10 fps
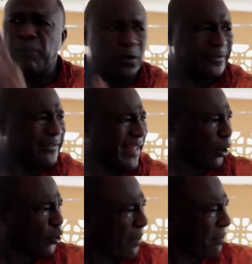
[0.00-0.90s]
born, the
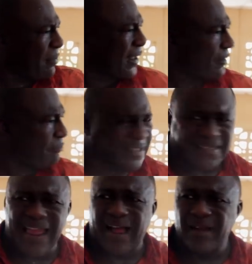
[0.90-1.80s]
economic
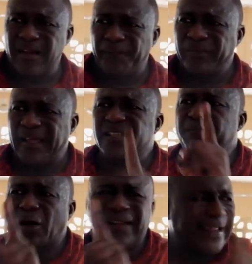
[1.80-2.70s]
Messiah. He's
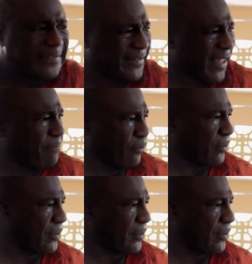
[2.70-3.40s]
born 18th April.